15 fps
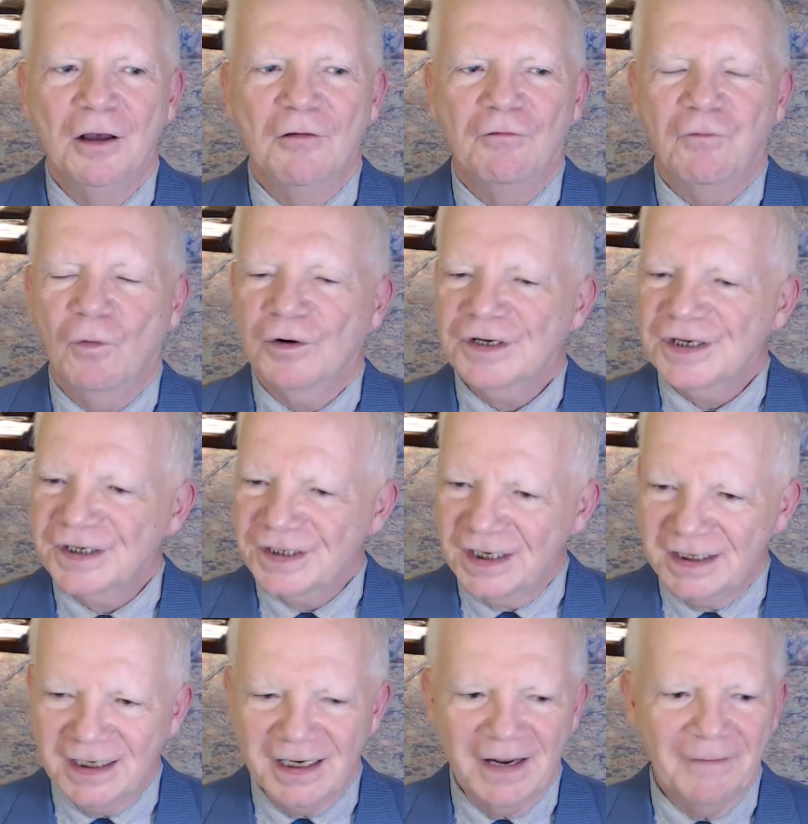for
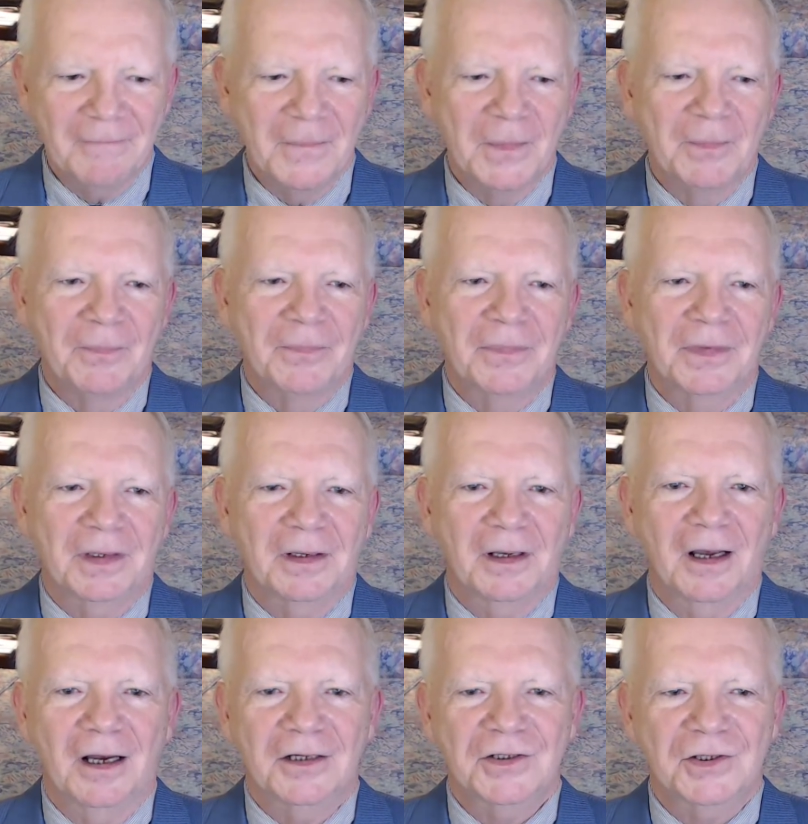city
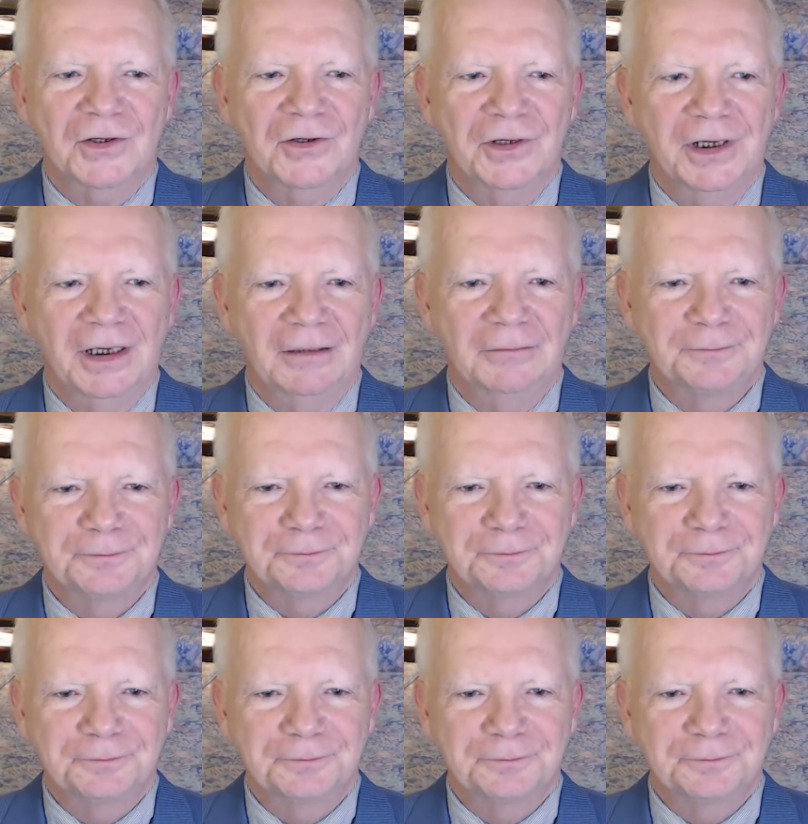attorney.